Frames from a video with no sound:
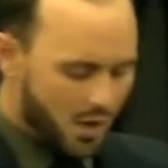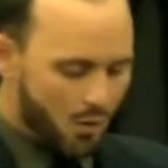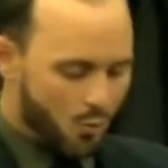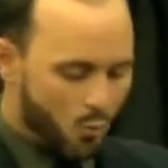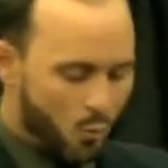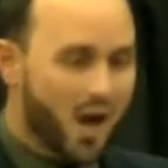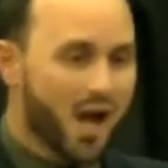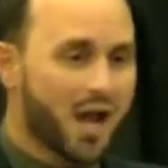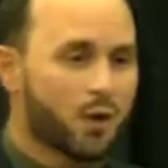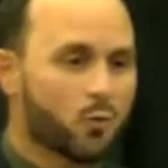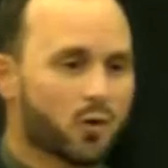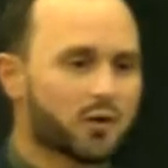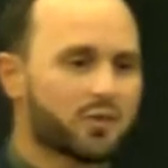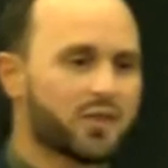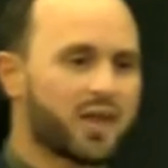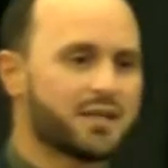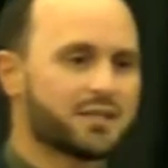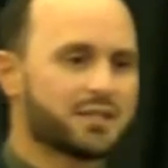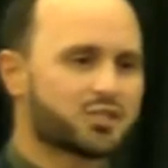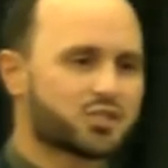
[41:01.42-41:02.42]
Why were
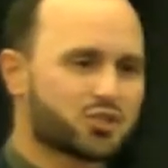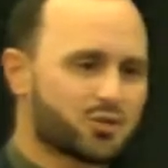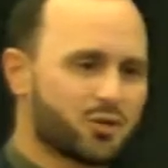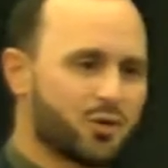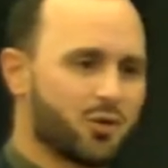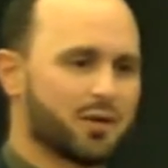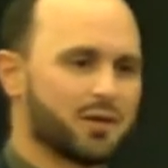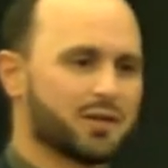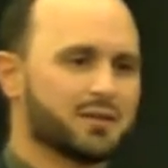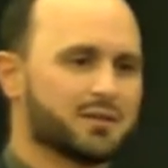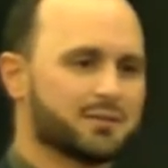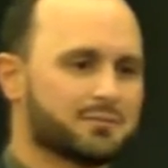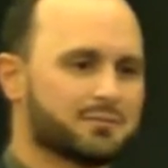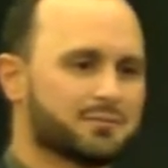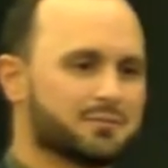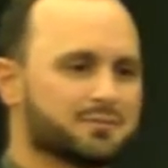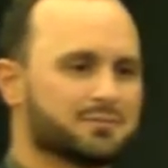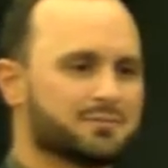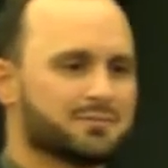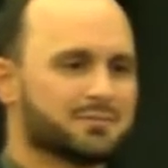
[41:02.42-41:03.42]
they destroyed?
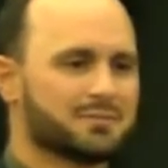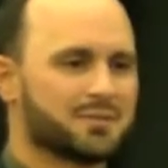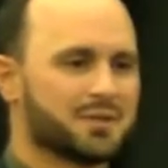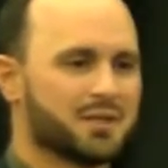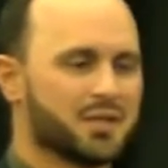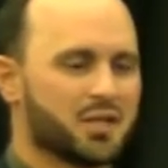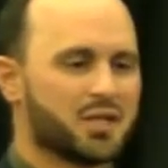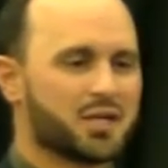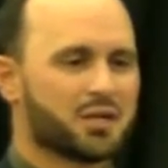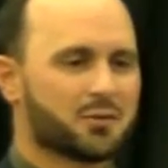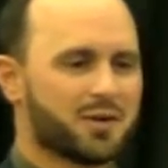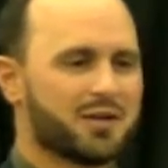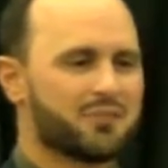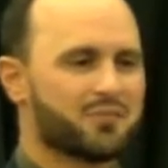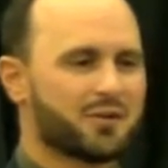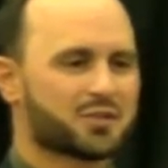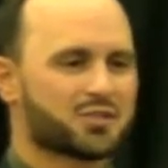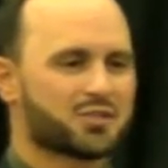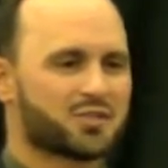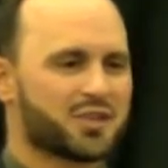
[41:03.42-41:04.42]
You can read
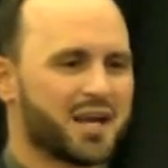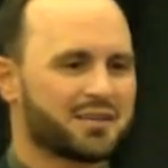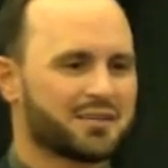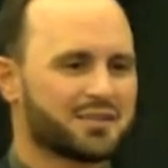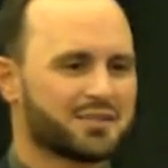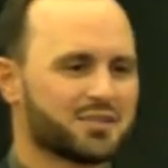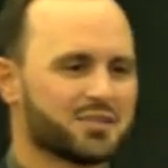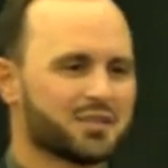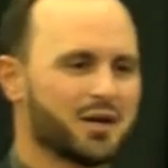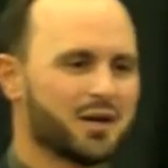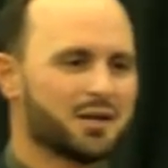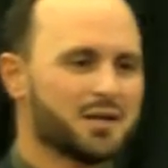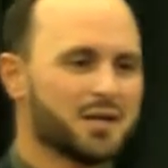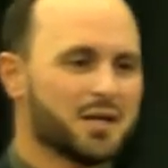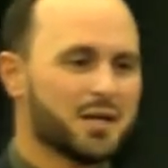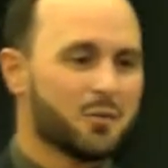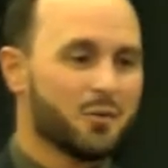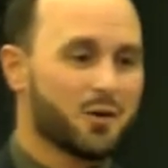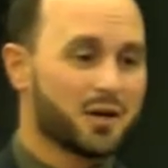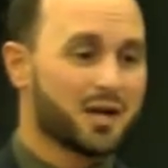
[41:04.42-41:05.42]
verses like this and go,
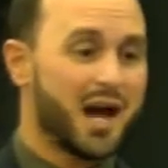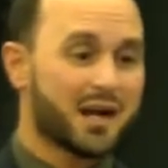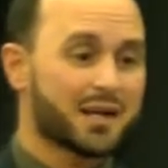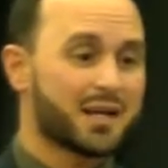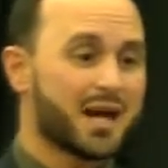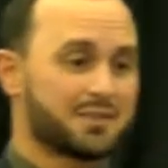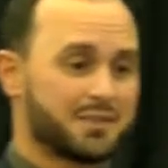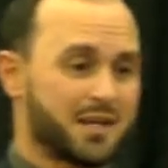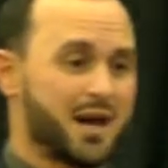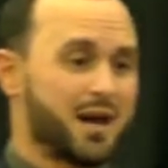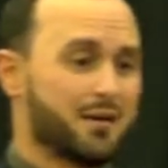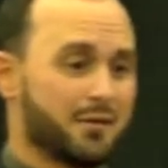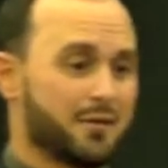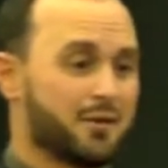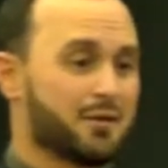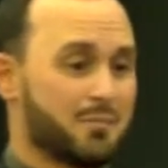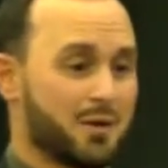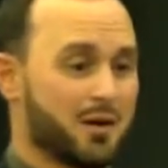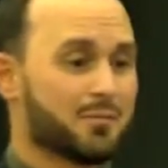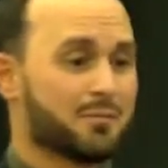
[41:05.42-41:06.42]
well, God got tired of
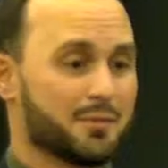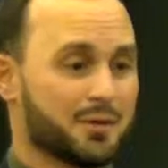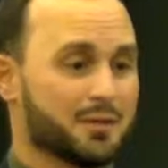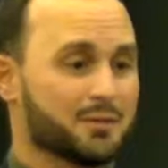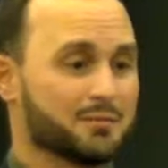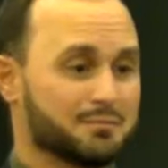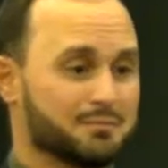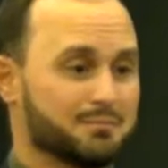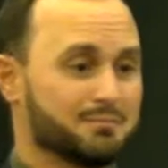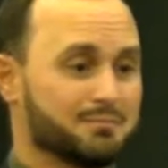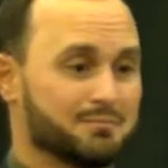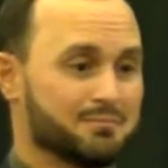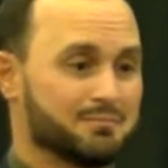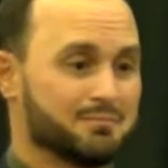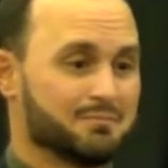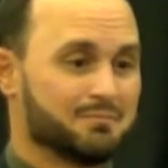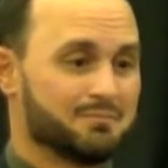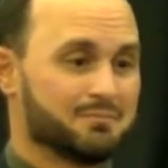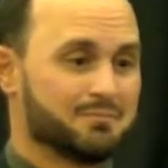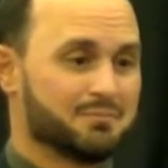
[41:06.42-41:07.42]
their murmuring,
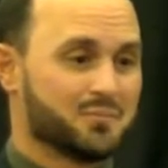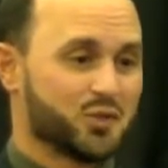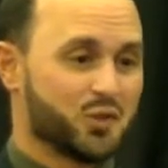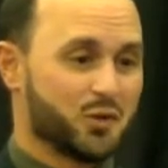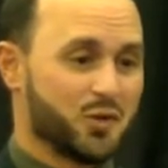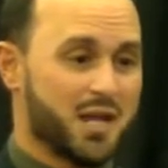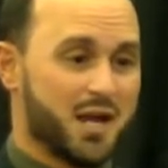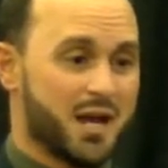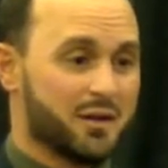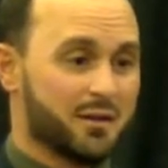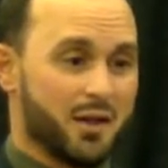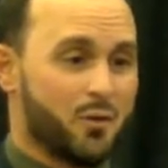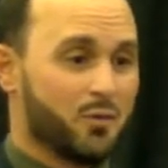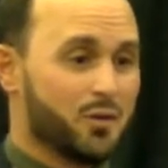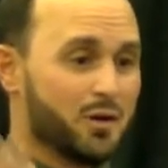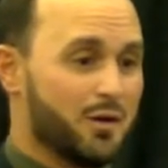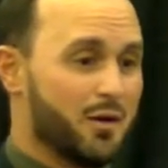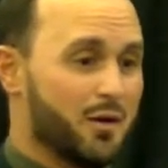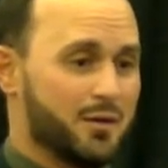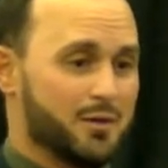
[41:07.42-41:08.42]
so he
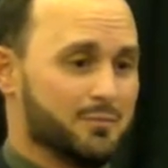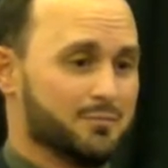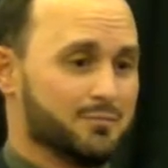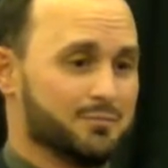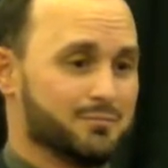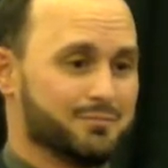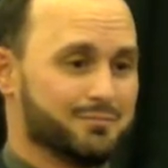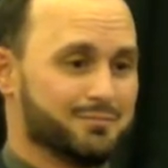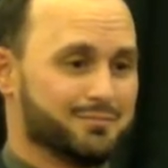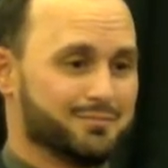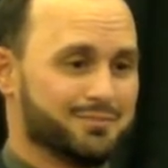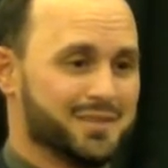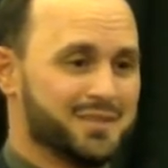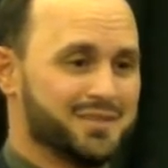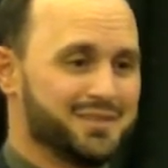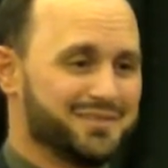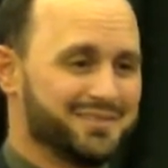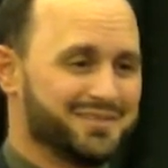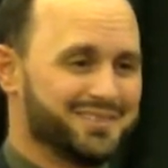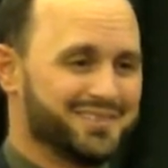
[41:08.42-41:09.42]
unloaded on
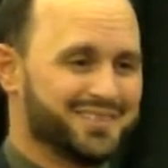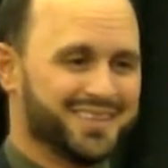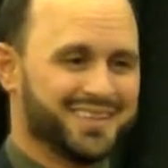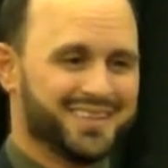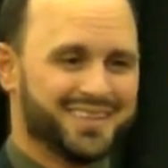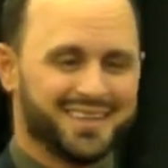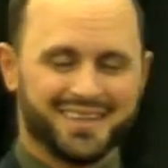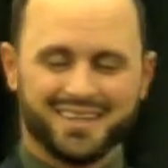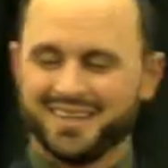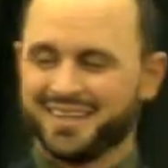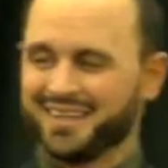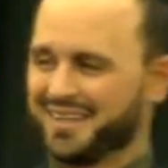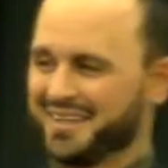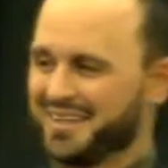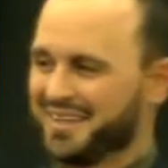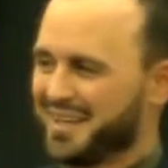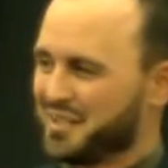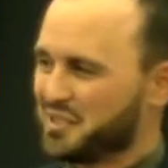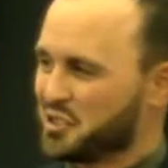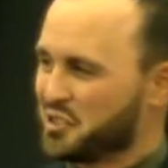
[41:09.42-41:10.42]
them
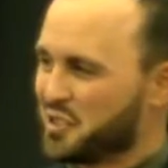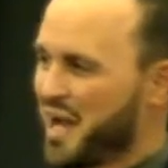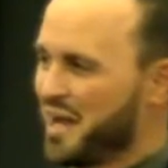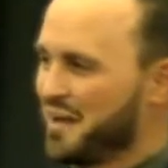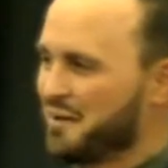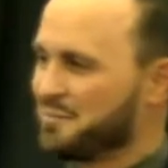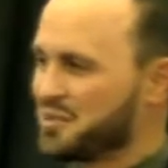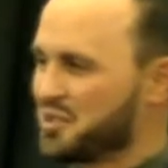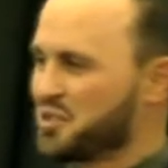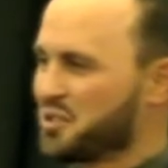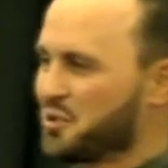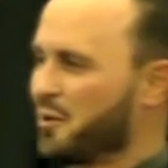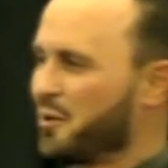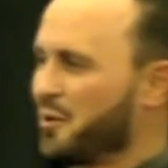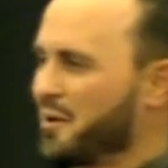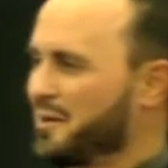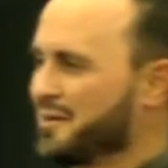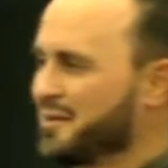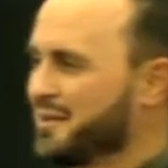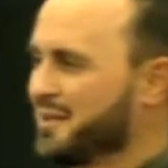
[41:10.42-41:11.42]
and just had them
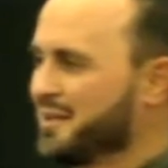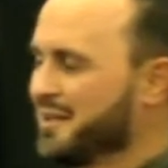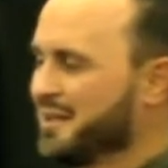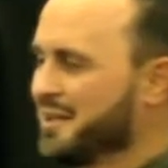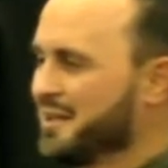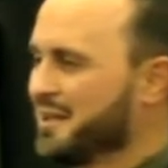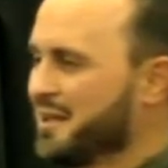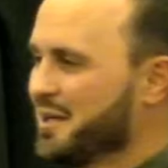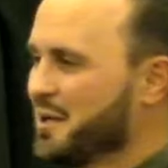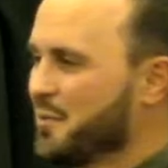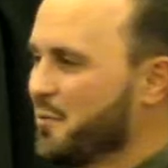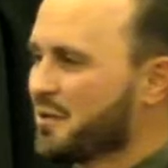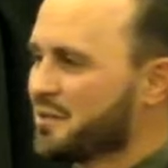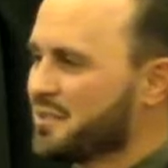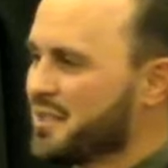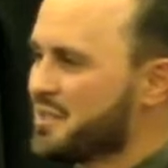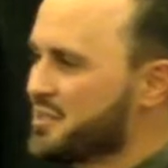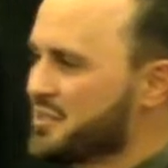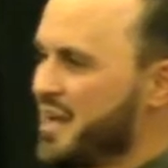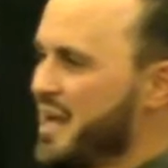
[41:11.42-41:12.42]
destroyed. Well, it
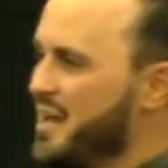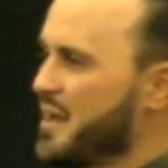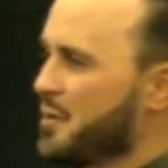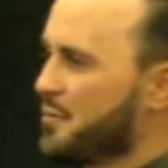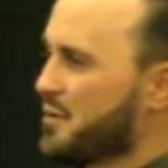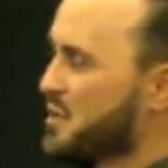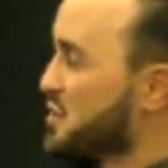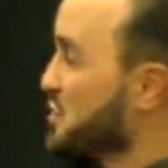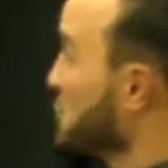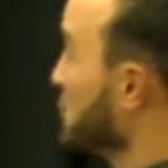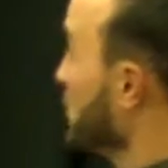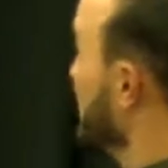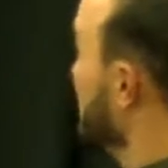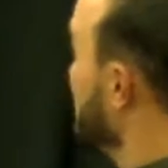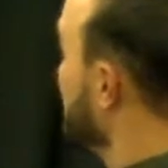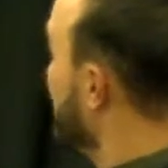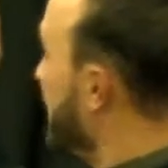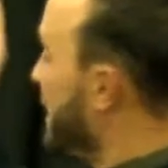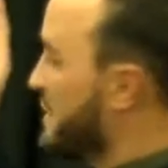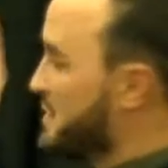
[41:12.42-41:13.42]
didn't say they were destroyed
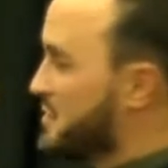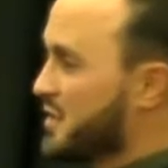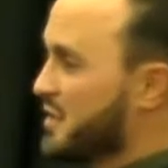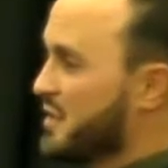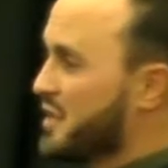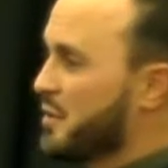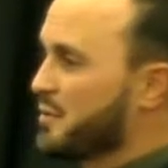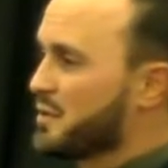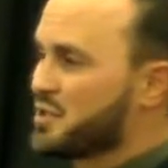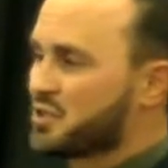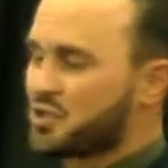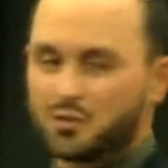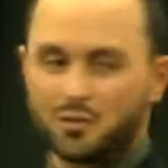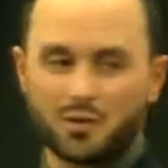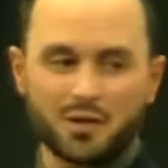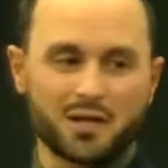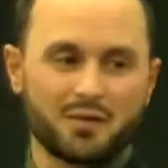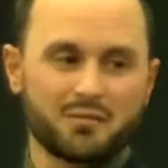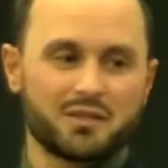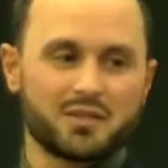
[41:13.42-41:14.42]
of God. It said they were
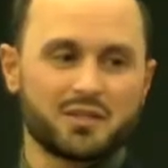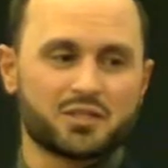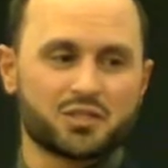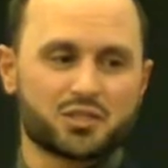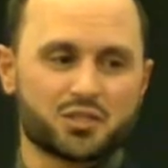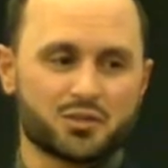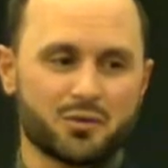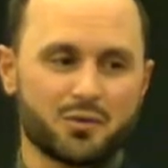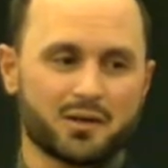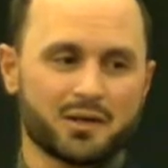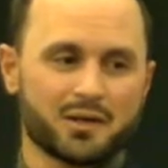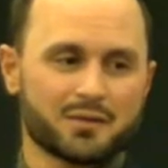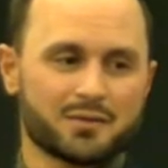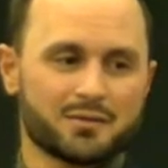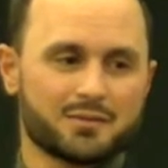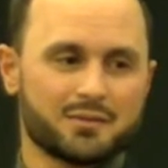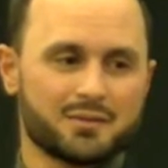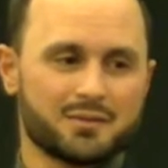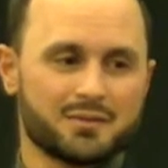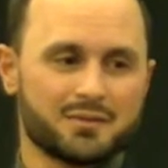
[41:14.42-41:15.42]
destroyed of the destroyer.
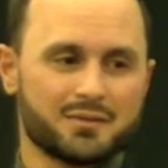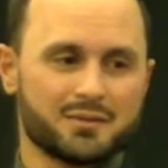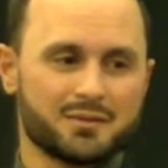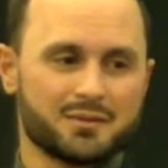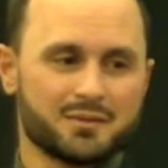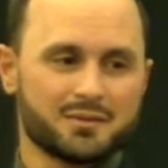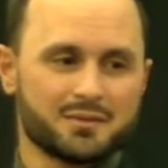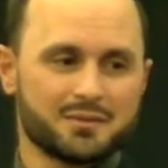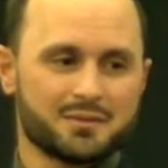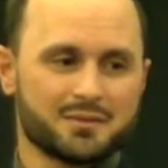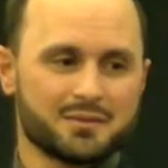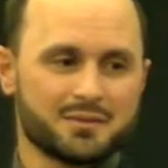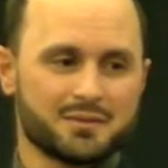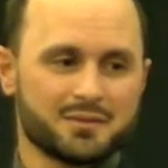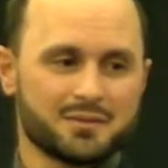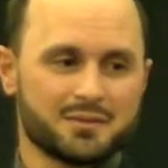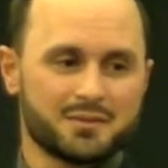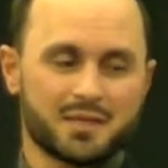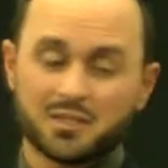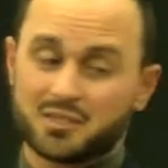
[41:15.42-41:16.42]

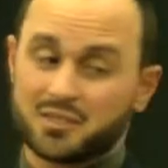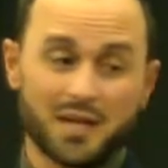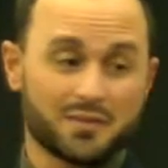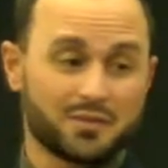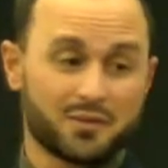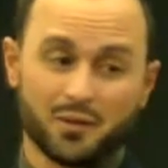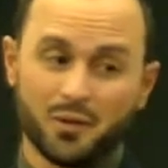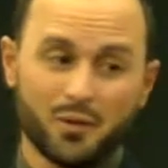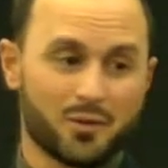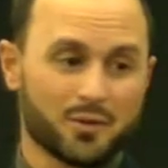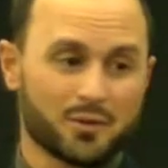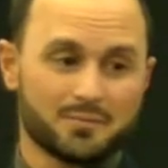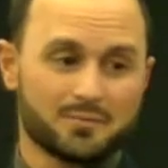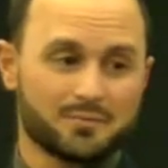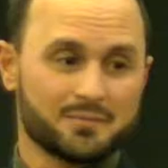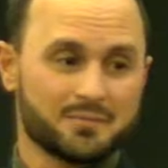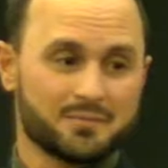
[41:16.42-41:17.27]
That's not the Lord.